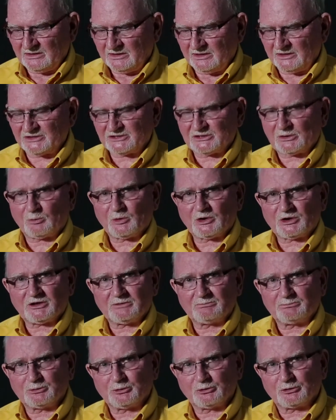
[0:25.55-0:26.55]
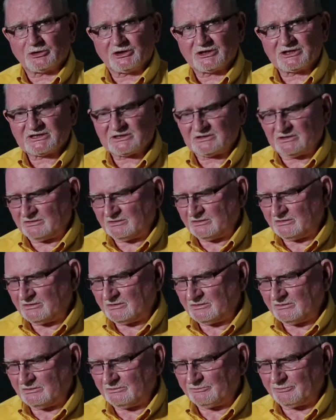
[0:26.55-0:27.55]
It is a work in progress
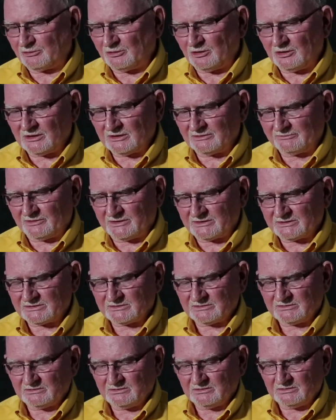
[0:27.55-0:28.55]
for all of us.